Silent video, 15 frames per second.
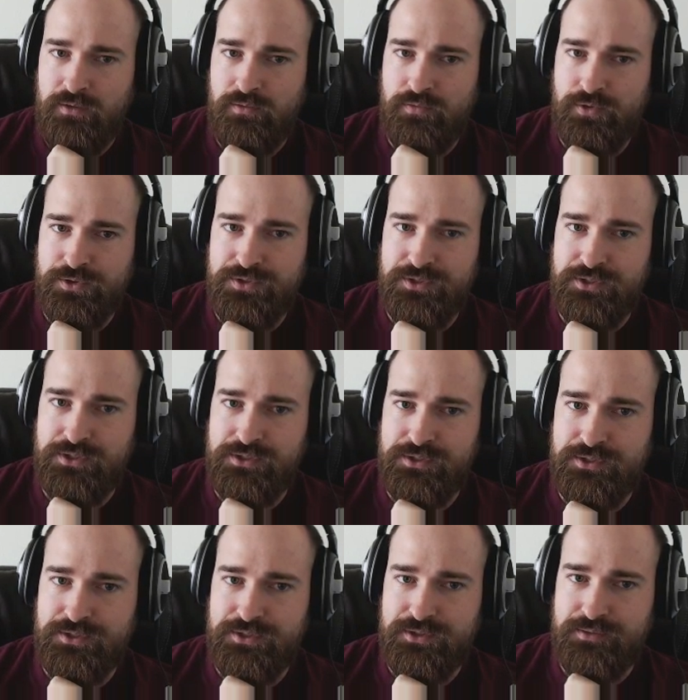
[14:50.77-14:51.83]

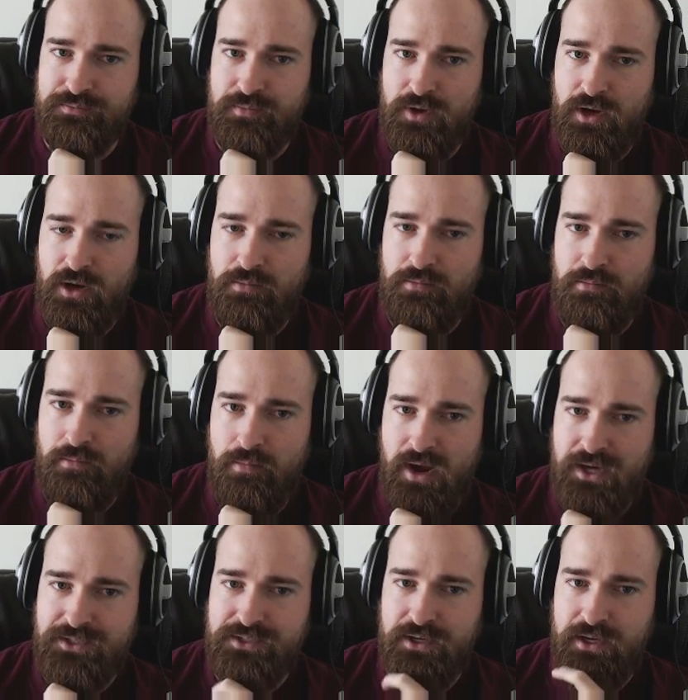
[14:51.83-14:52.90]
versus
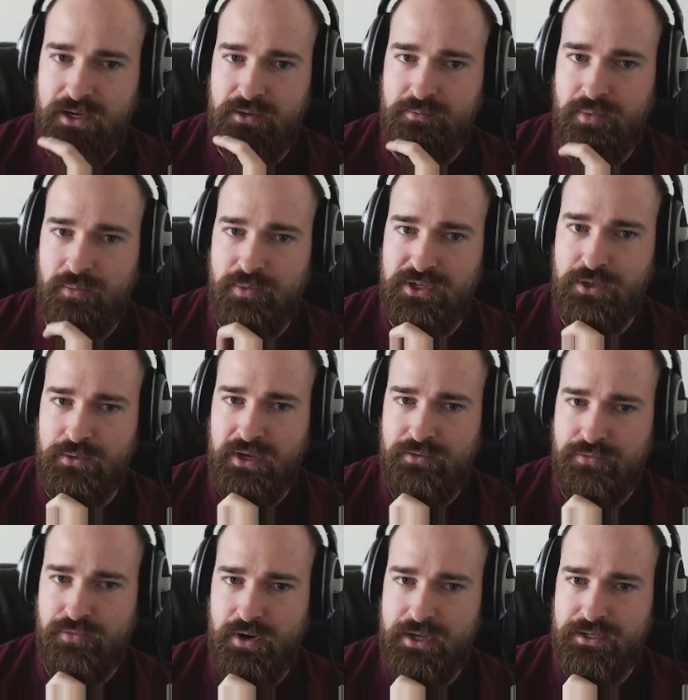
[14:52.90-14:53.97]
my side, but we don't
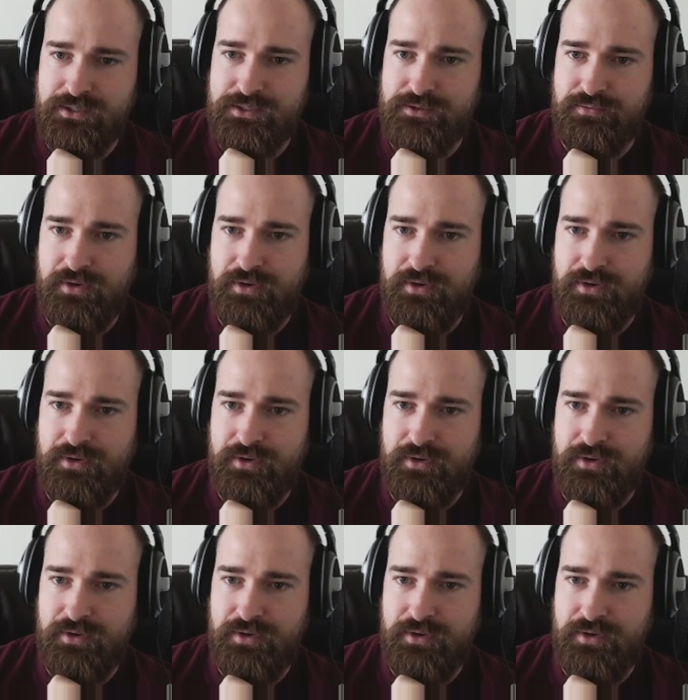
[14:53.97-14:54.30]
have France.